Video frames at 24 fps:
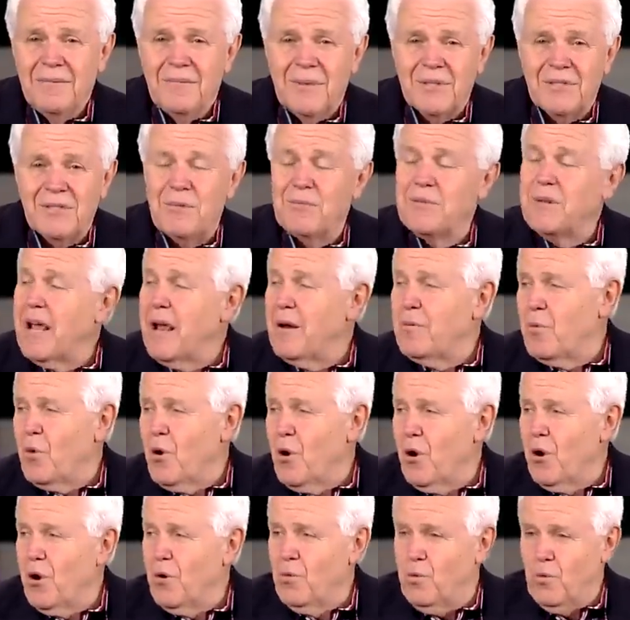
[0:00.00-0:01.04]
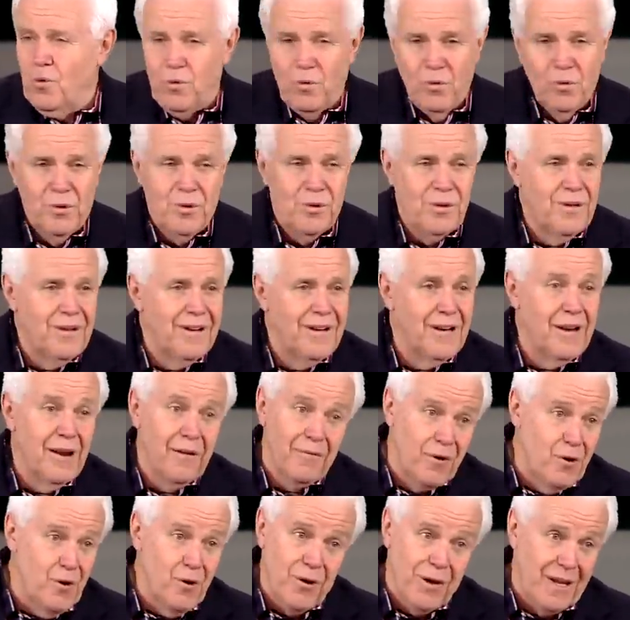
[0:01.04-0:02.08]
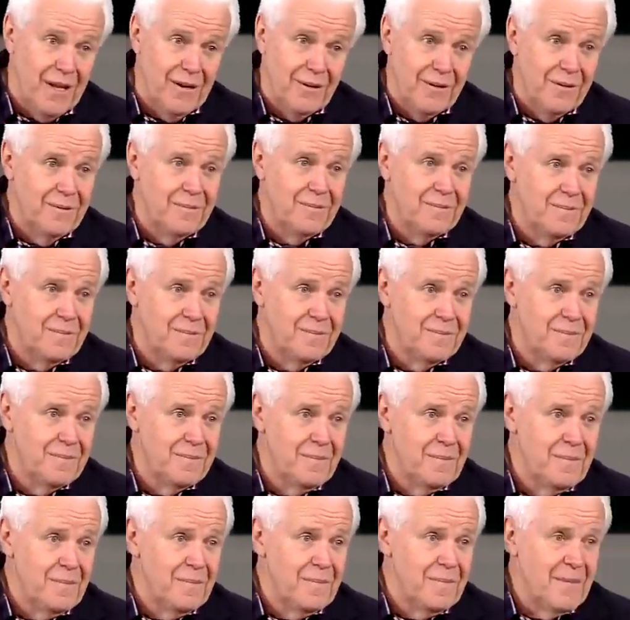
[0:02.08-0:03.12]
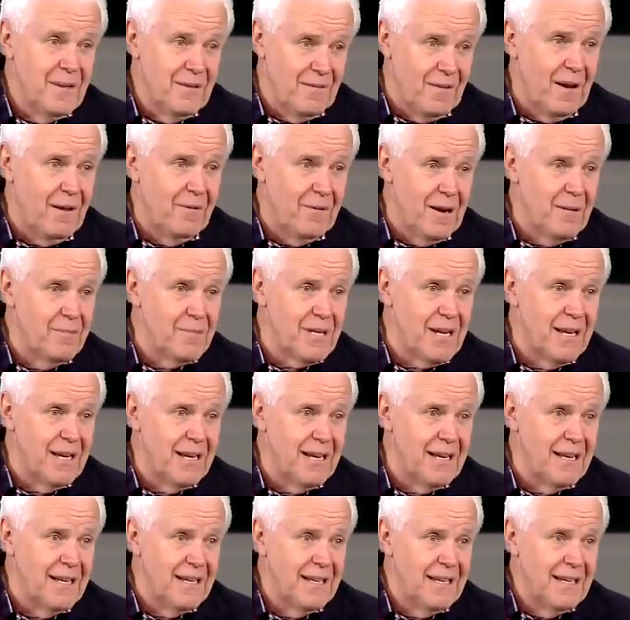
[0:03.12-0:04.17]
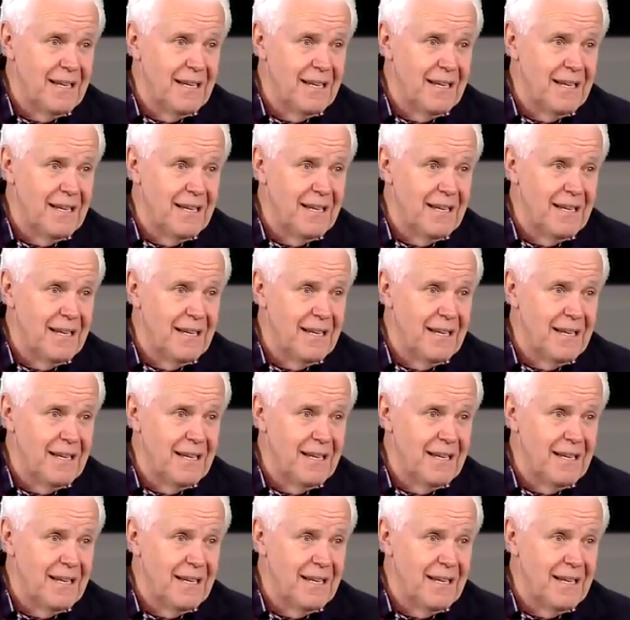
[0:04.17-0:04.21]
But sometimes word wounds never do heal. You follow what I'm saying?